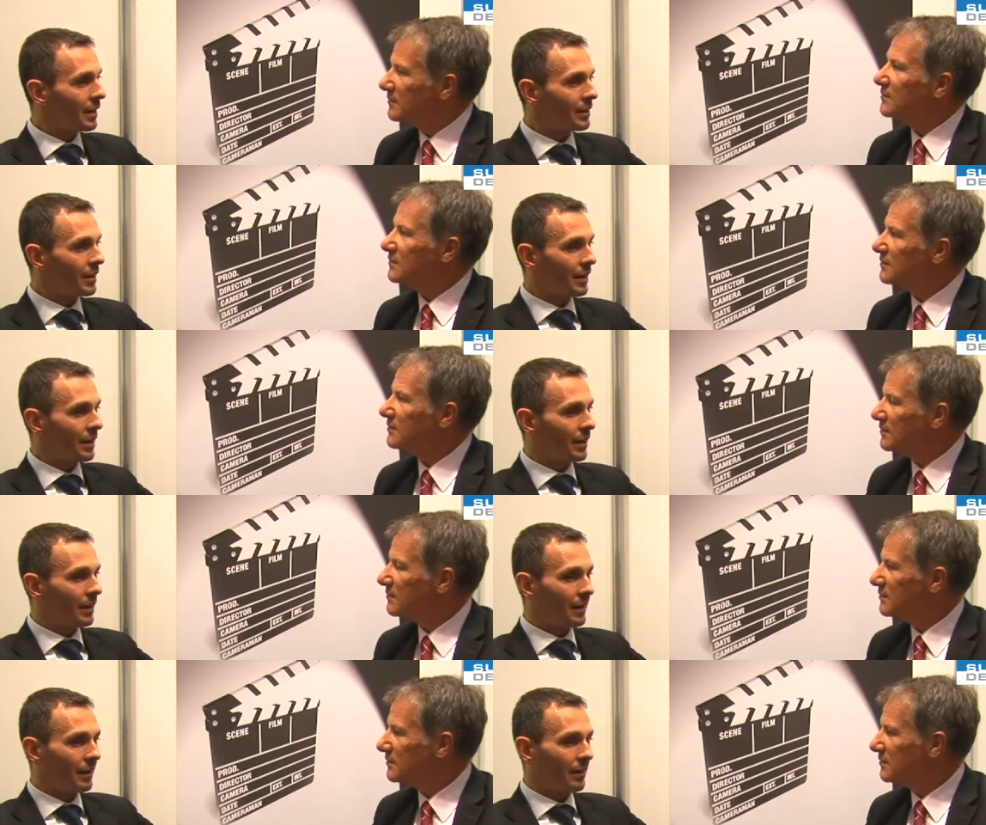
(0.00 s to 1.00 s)
Speaker 1: and
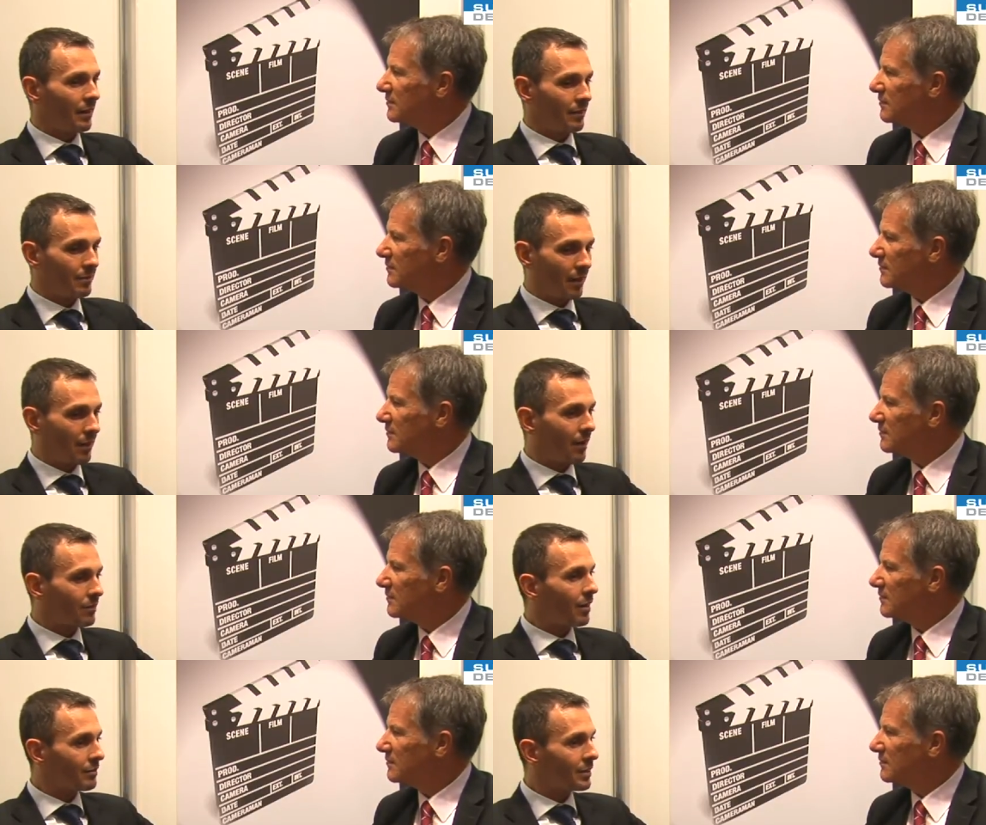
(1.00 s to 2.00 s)

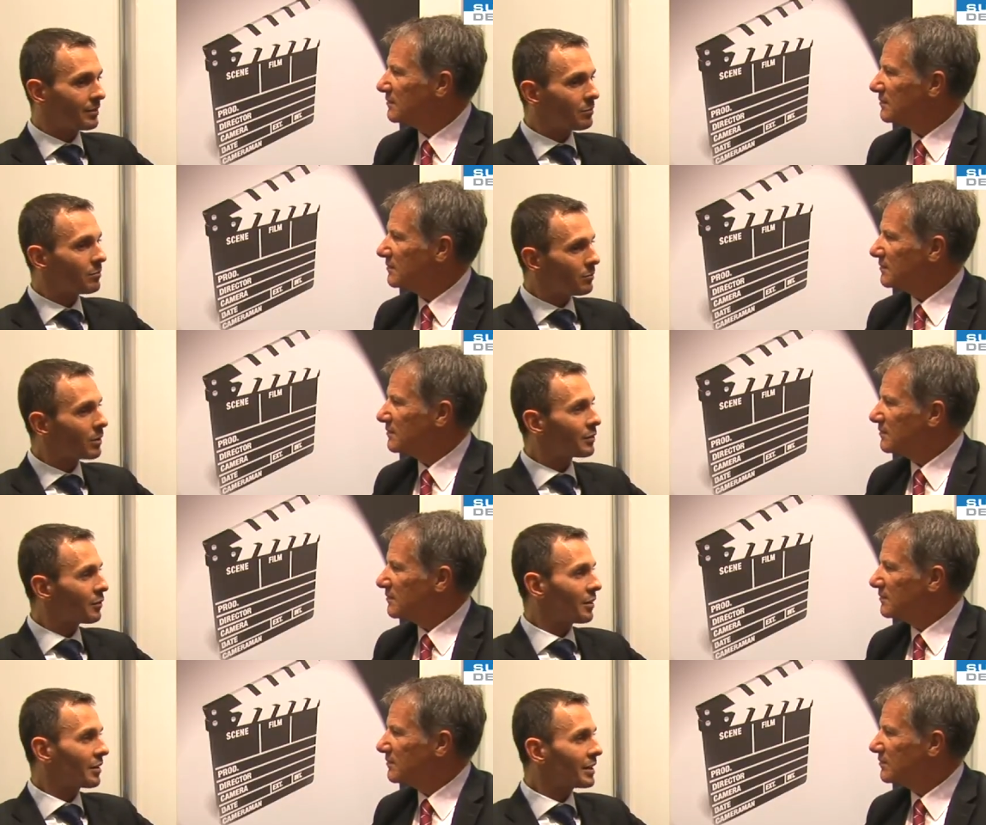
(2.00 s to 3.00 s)
around the what is
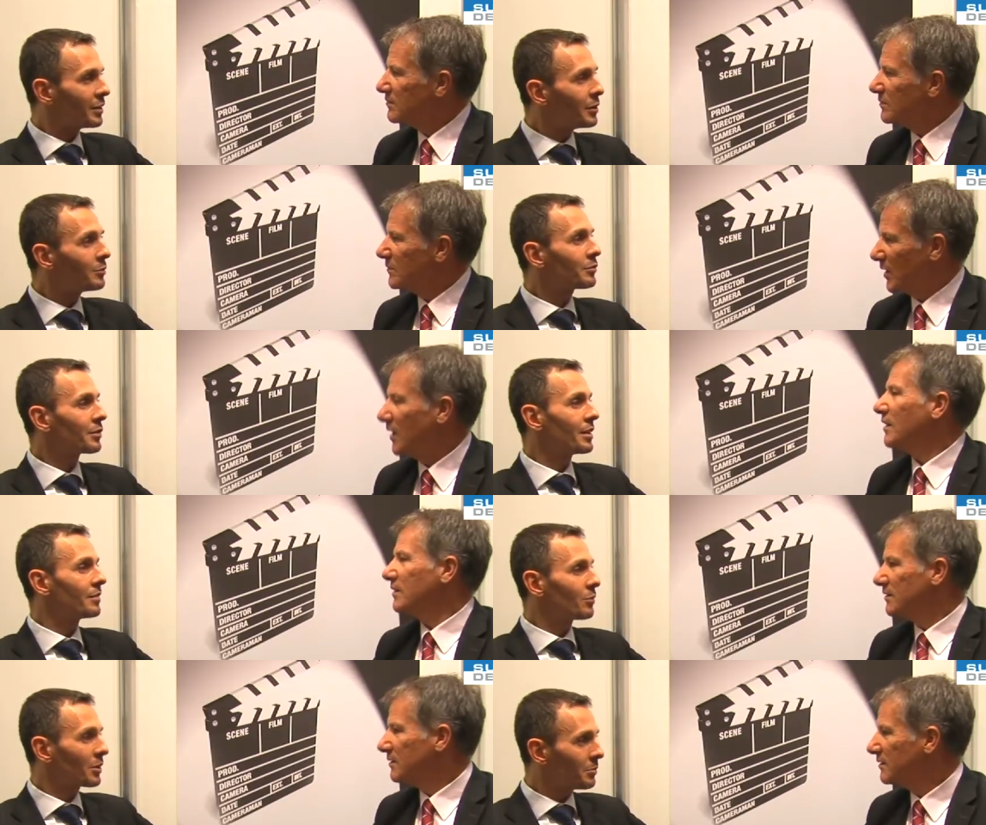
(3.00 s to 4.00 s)
going on in the industry, yeah.
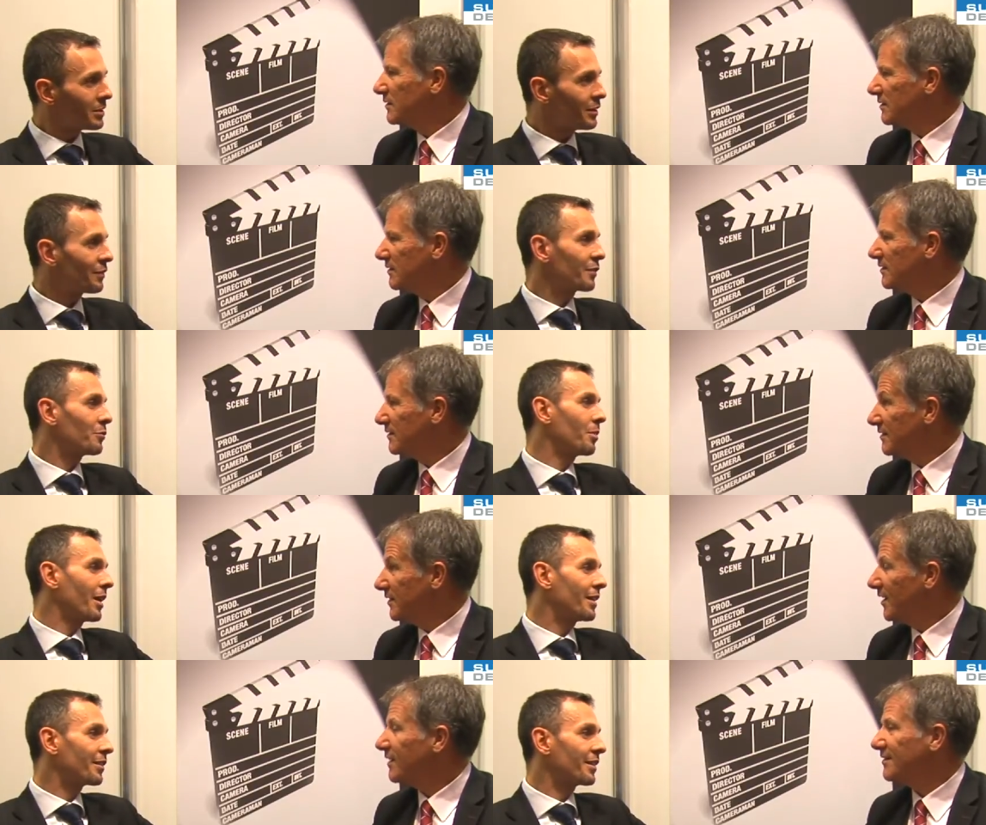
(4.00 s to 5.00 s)
talking with the different
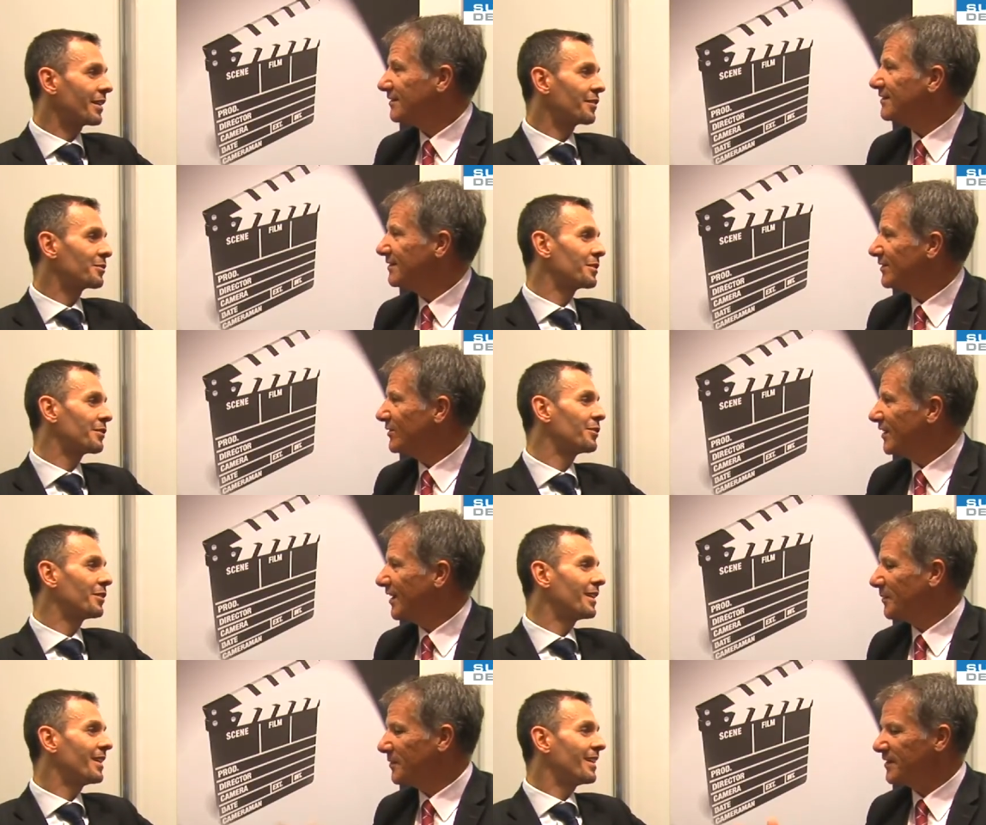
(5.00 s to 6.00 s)
suppliers yeah. and customers. So.
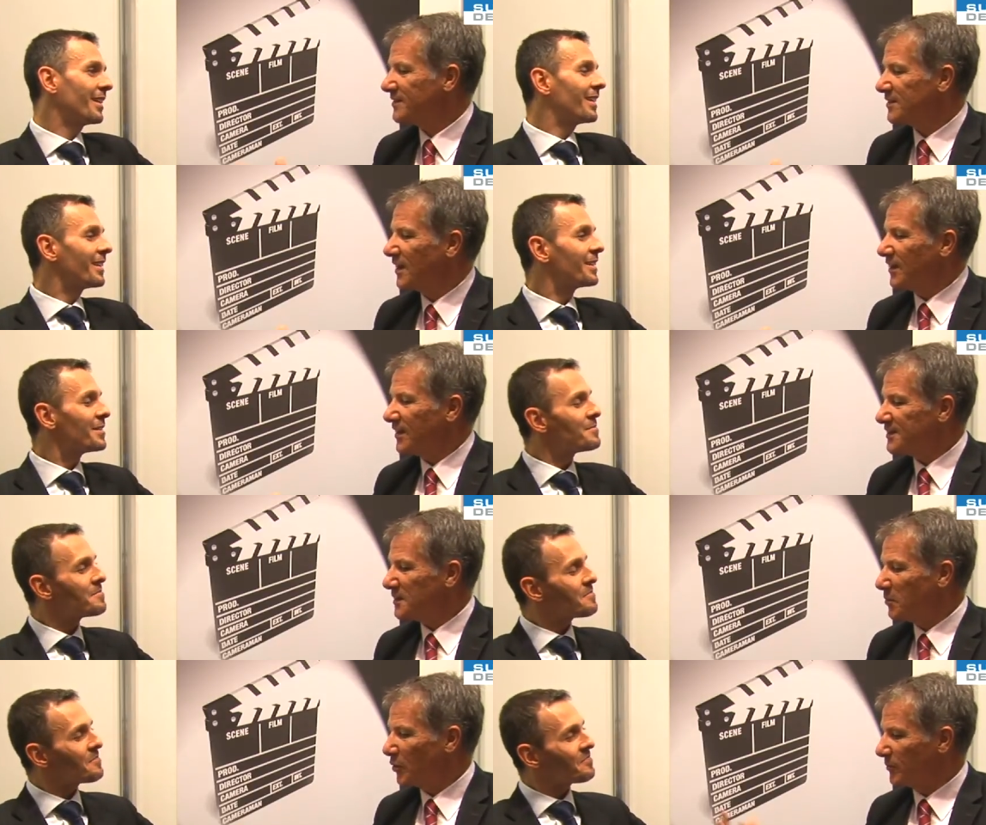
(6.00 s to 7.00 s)
Yeah, I
Speaker 2: mean that's that's
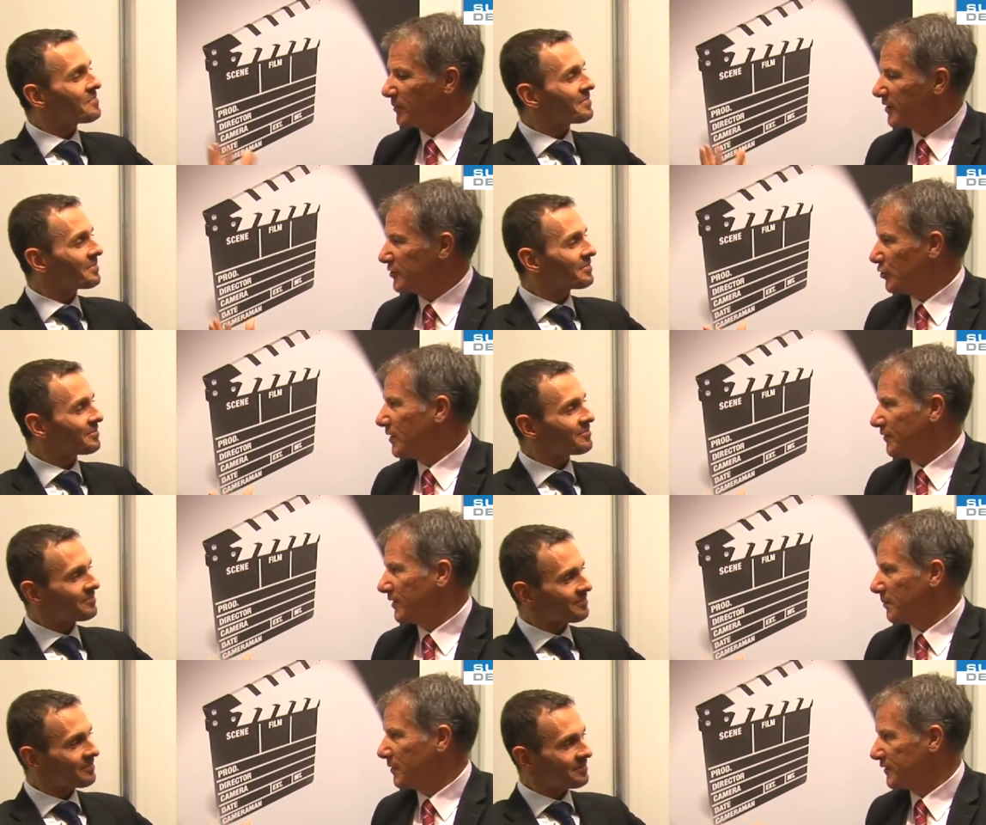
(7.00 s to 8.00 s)
important because you're
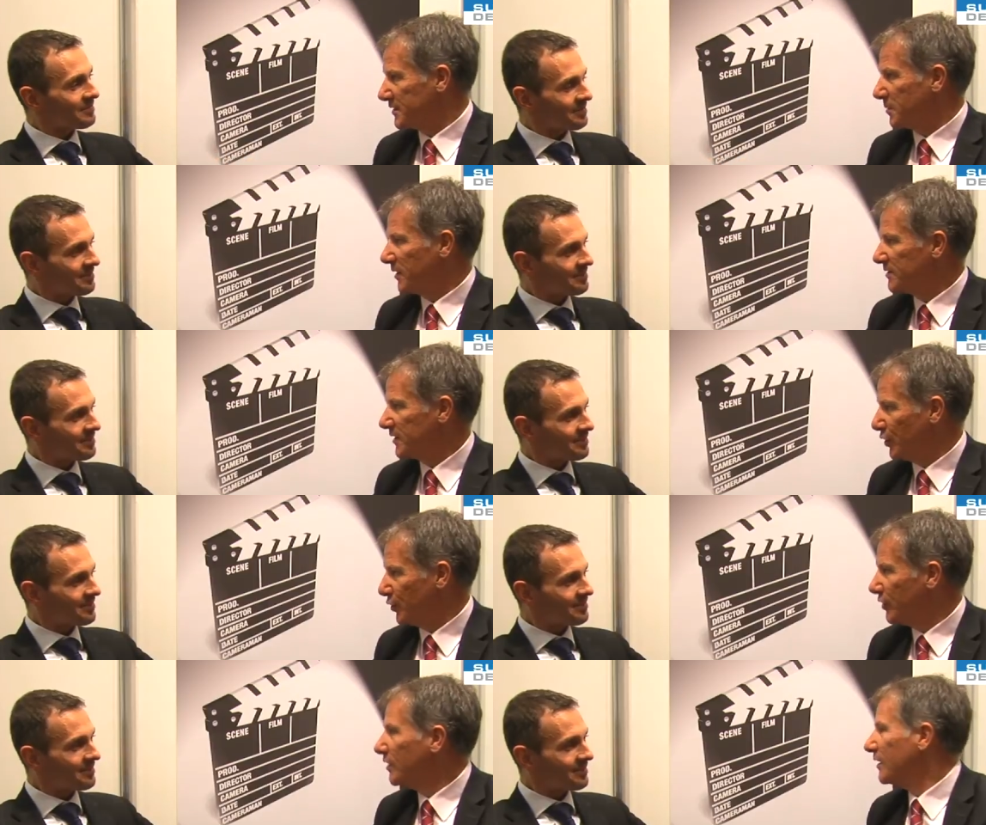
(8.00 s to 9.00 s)
giving them the visibility
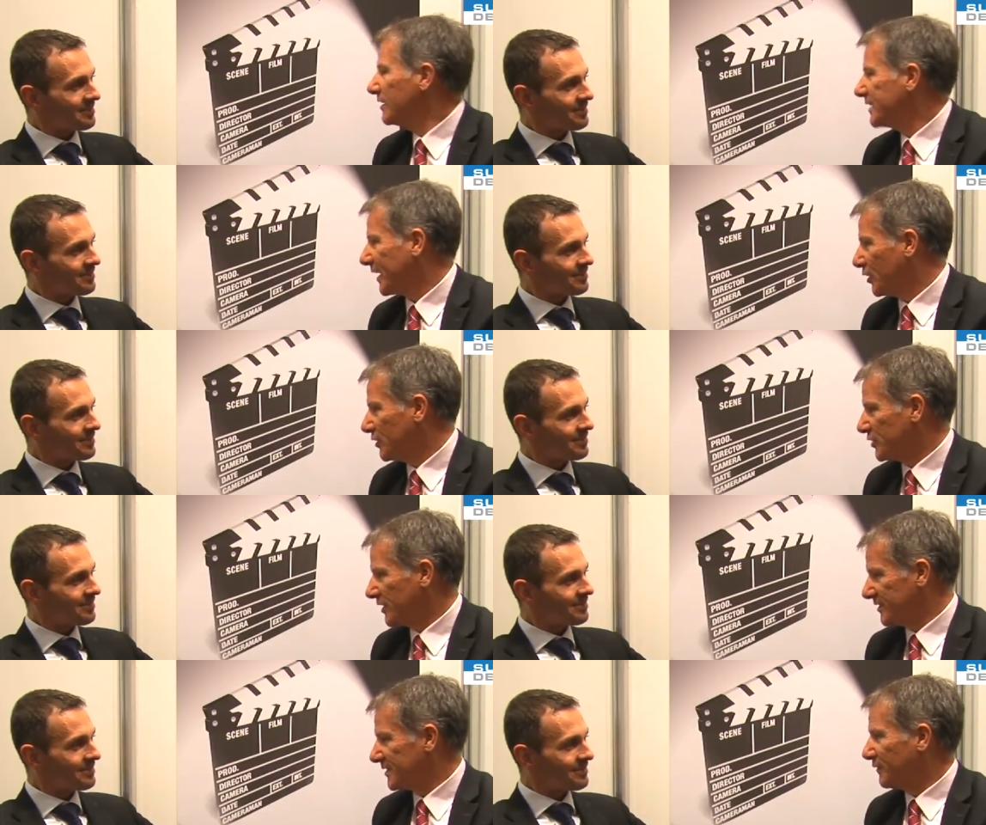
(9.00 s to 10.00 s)
on technology
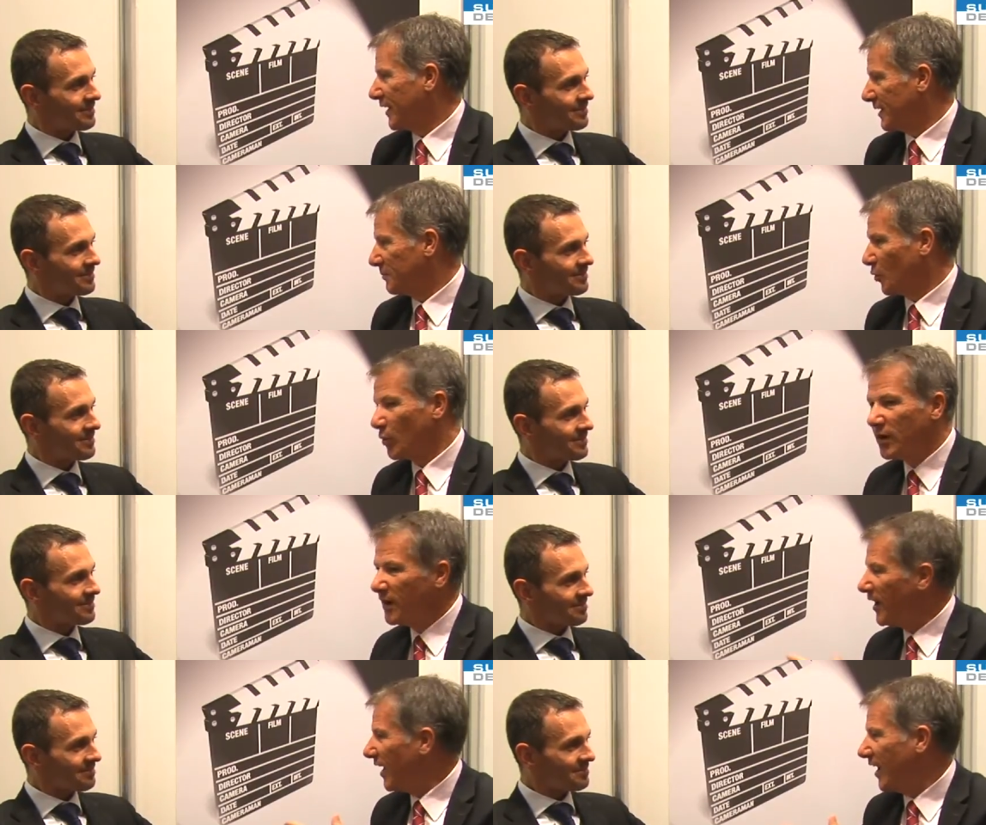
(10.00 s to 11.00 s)
that's available
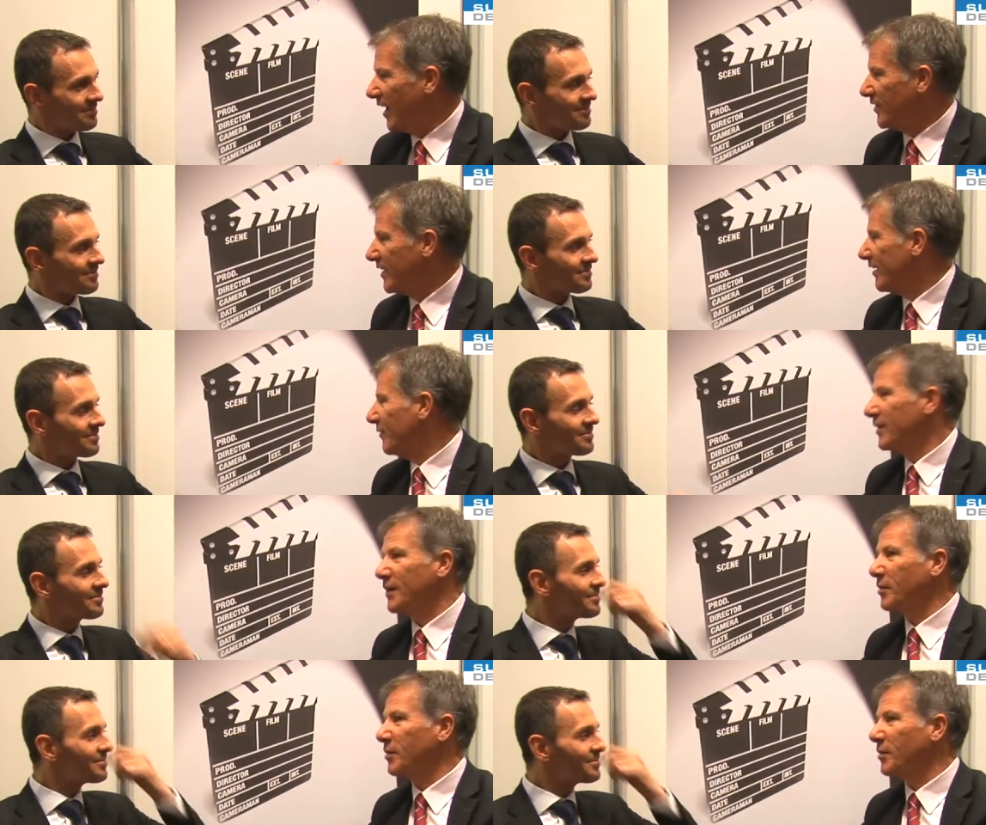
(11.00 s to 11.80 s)
and they're, they're